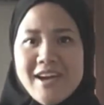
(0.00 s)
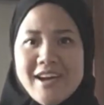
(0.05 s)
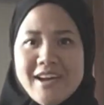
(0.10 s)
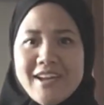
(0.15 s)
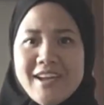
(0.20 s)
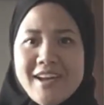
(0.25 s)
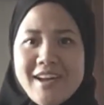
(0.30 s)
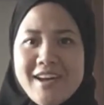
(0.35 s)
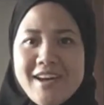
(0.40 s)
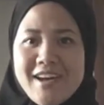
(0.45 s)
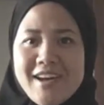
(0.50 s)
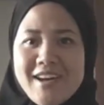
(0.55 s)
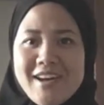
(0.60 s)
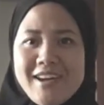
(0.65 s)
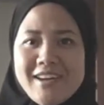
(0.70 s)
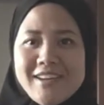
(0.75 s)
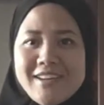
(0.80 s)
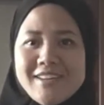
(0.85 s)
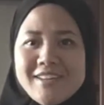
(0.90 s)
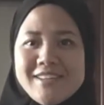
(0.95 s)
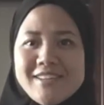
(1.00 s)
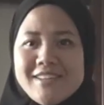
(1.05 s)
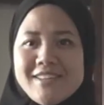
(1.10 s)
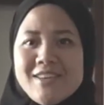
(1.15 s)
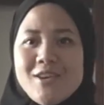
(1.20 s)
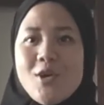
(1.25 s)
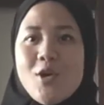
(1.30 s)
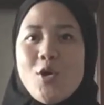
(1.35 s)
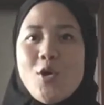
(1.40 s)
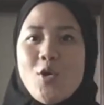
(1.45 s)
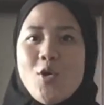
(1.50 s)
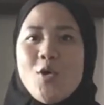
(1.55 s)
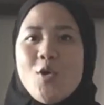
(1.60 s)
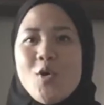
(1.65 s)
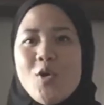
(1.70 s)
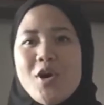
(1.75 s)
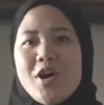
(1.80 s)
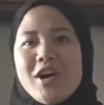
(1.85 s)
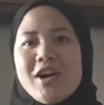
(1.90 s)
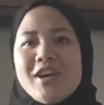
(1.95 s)
hi guys
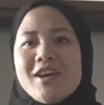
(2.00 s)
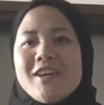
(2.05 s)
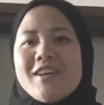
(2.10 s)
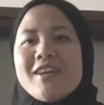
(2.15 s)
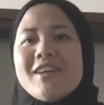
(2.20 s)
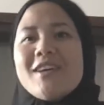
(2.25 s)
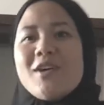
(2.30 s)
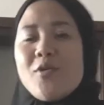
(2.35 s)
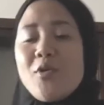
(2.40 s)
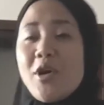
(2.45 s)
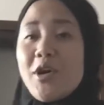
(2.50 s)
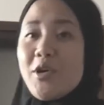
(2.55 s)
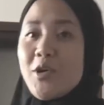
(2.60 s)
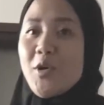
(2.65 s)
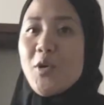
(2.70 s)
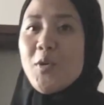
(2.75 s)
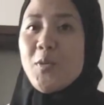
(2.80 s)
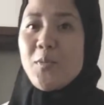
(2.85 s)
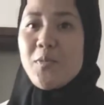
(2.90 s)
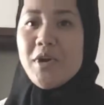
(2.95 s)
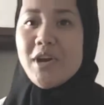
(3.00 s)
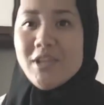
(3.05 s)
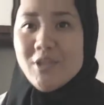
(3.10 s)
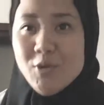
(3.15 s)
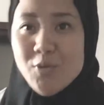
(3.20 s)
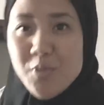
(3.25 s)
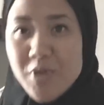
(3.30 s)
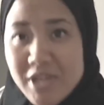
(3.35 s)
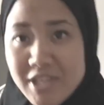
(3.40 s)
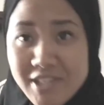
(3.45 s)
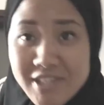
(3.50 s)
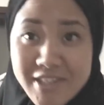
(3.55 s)
welcome back to my